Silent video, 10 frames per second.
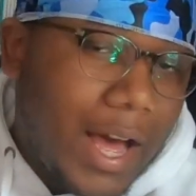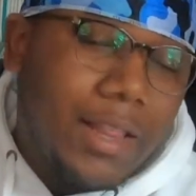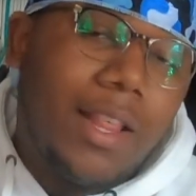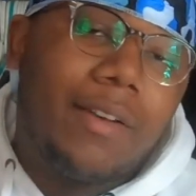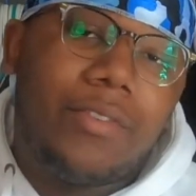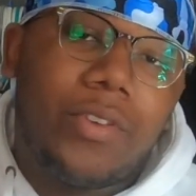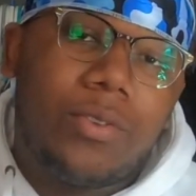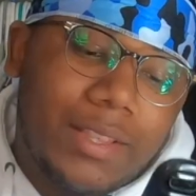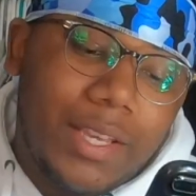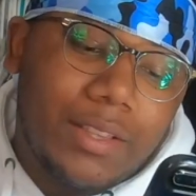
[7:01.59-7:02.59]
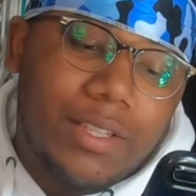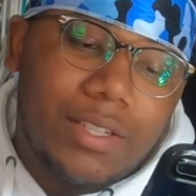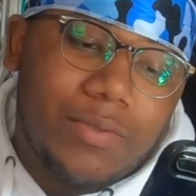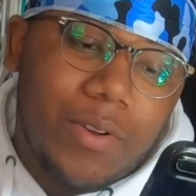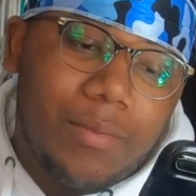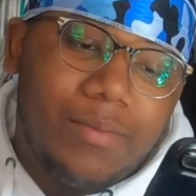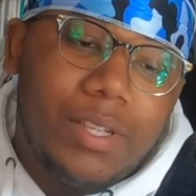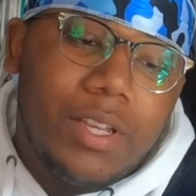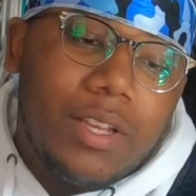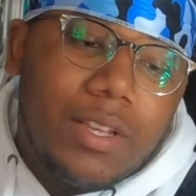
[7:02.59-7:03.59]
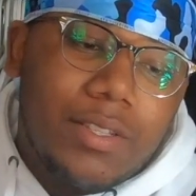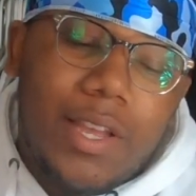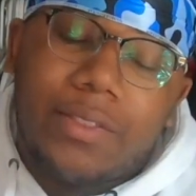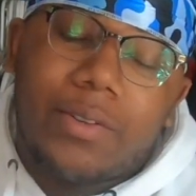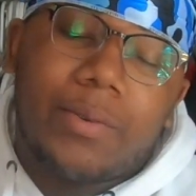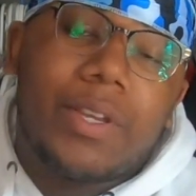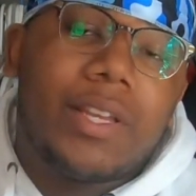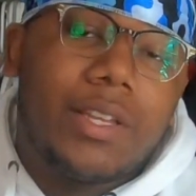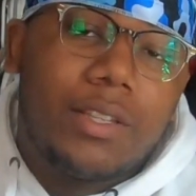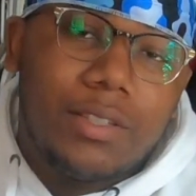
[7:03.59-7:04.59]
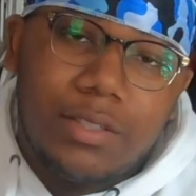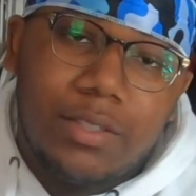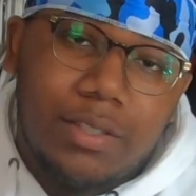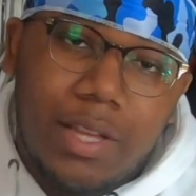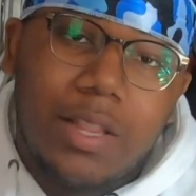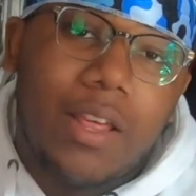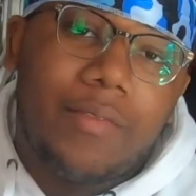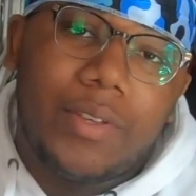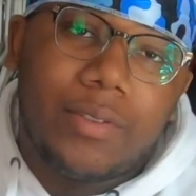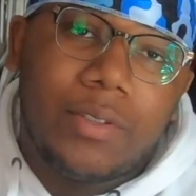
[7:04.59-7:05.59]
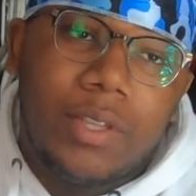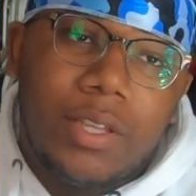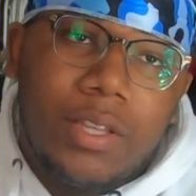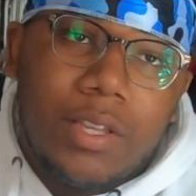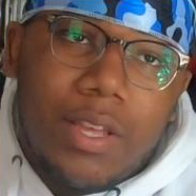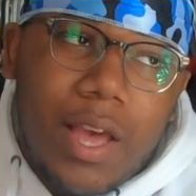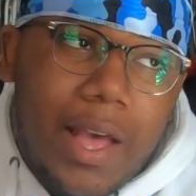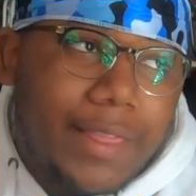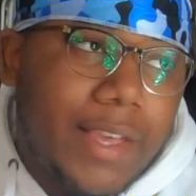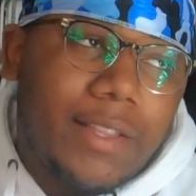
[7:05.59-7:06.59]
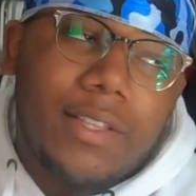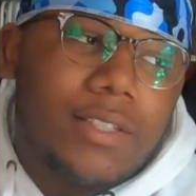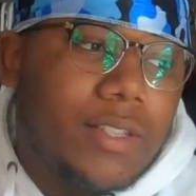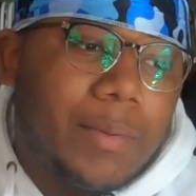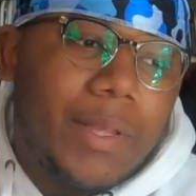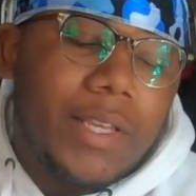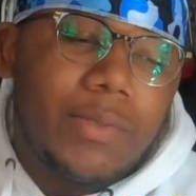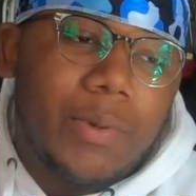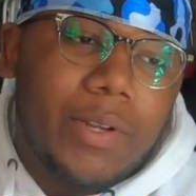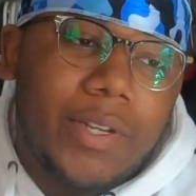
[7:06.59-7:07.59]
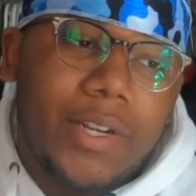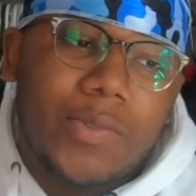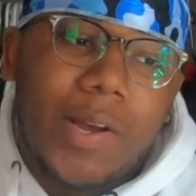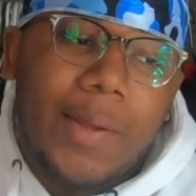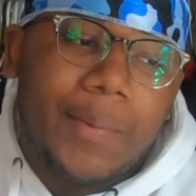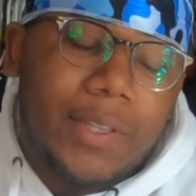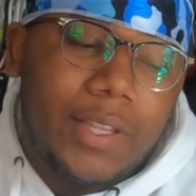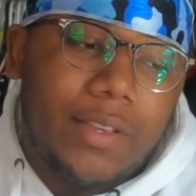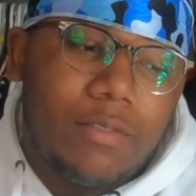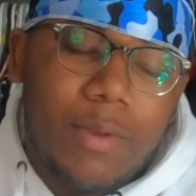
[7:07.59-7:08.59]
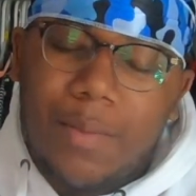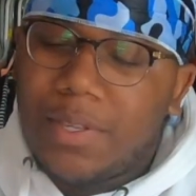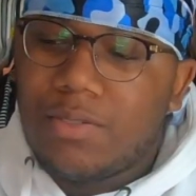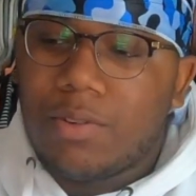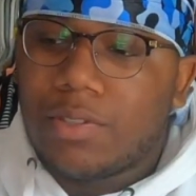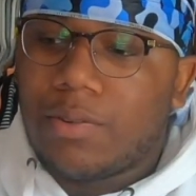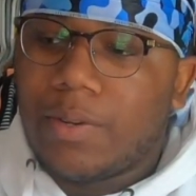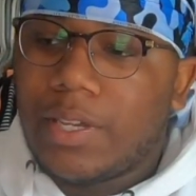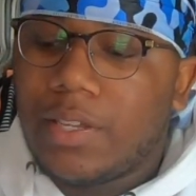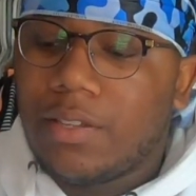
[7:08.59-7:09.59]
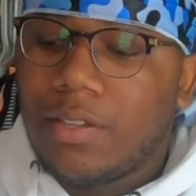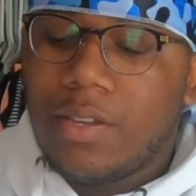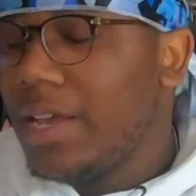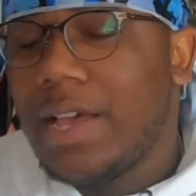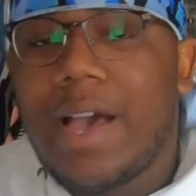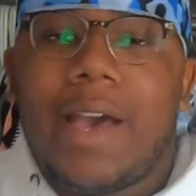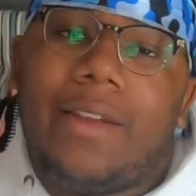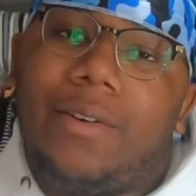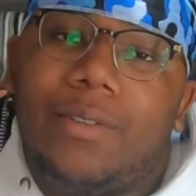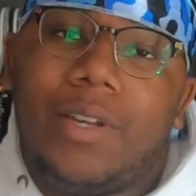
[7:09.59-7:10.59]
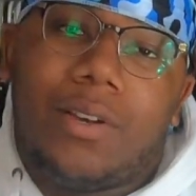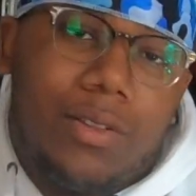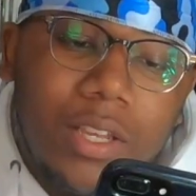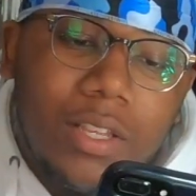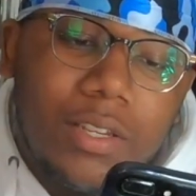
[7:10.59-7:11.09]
I love you. I think this is from South Korea. I love you. I think this is the place where Dennis Rodman lives. Maybe it's North Korea. I don't know.